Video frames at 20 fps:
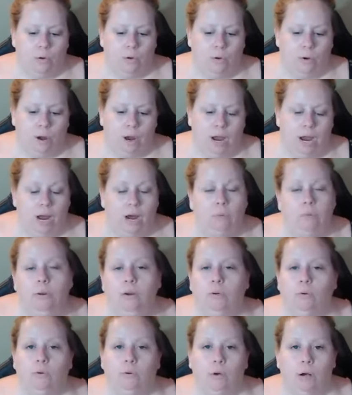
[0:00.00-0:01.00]
how we
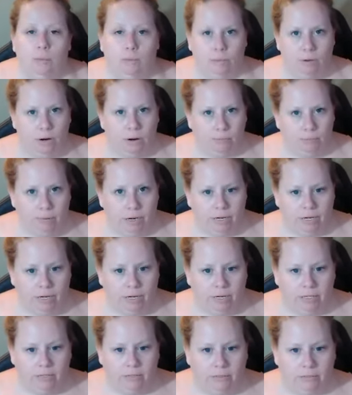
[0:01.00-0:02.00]
grew up around money.